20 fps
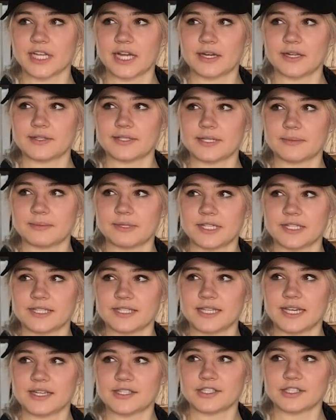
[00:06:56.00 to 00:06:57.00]
how do you say
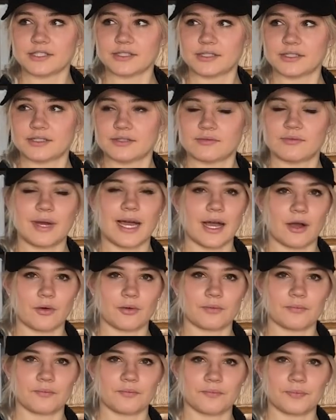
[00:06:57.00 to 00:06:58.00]
pronunciation?
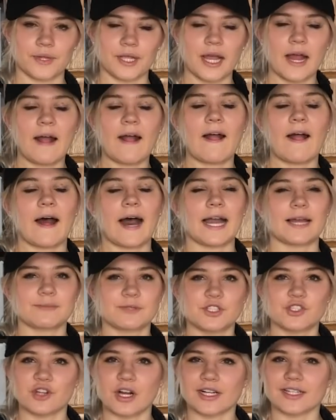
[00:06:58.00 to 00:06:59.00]
Wow. I'm
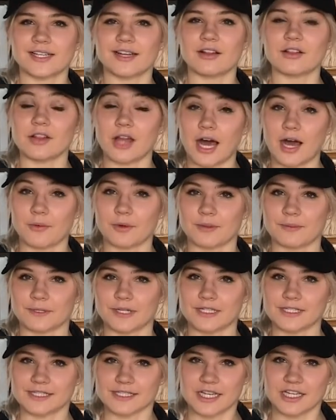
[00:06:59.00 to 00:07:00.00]
struggling a lot with
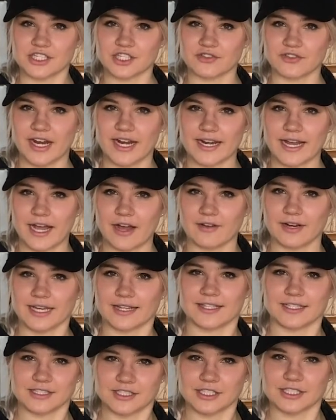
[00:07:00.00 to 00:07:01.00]
pronunciation right now, and I
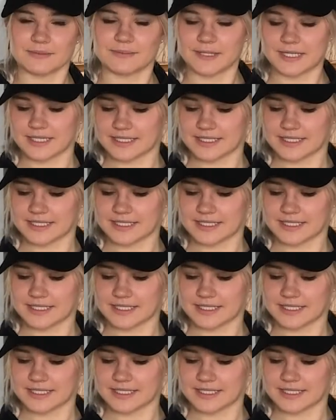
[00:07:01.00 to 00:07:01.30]
think it's just